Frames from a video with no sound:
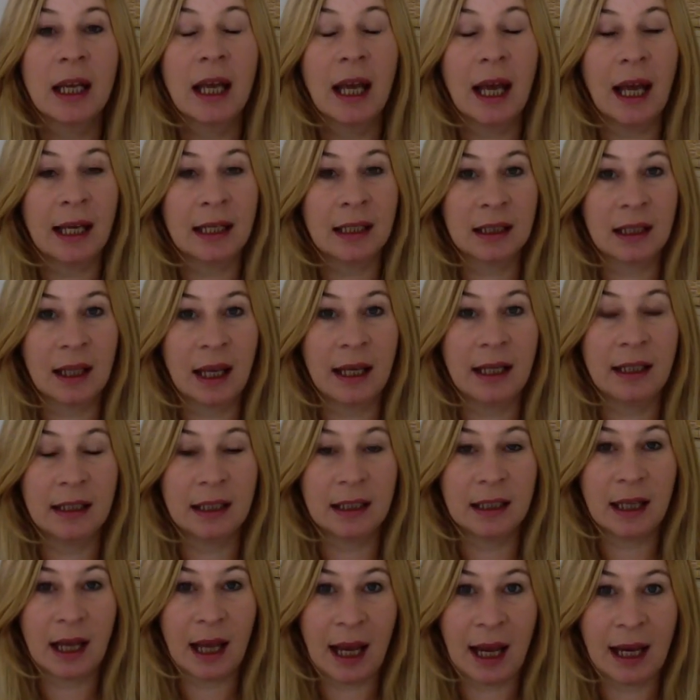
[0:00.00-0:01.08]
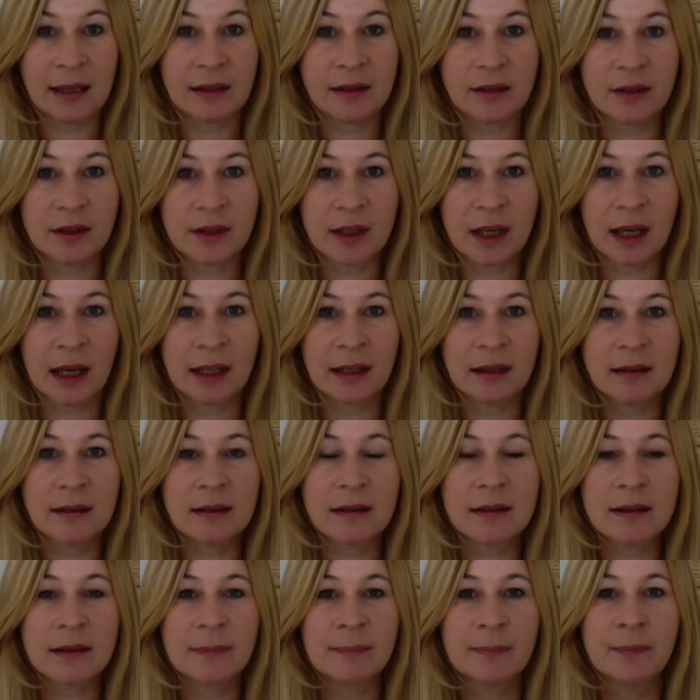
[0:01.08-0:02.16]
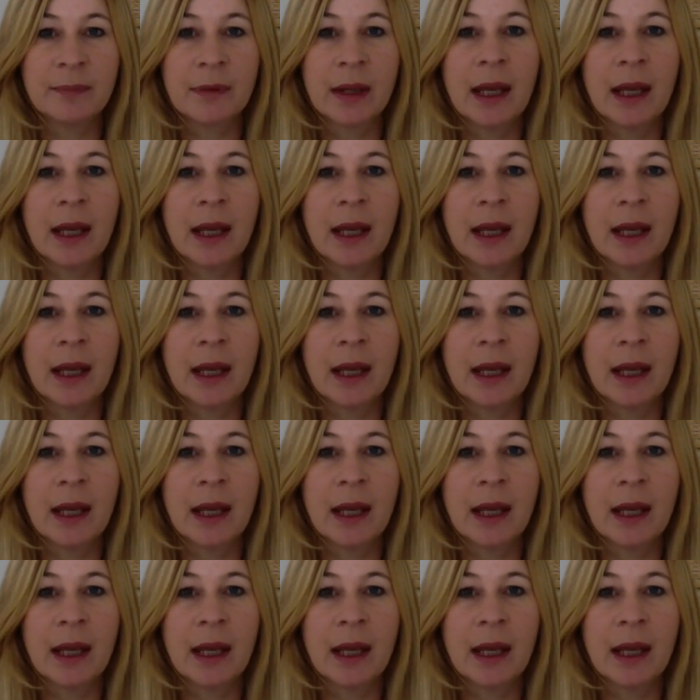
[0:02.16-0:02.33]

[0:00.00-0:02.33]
and aligning exercise.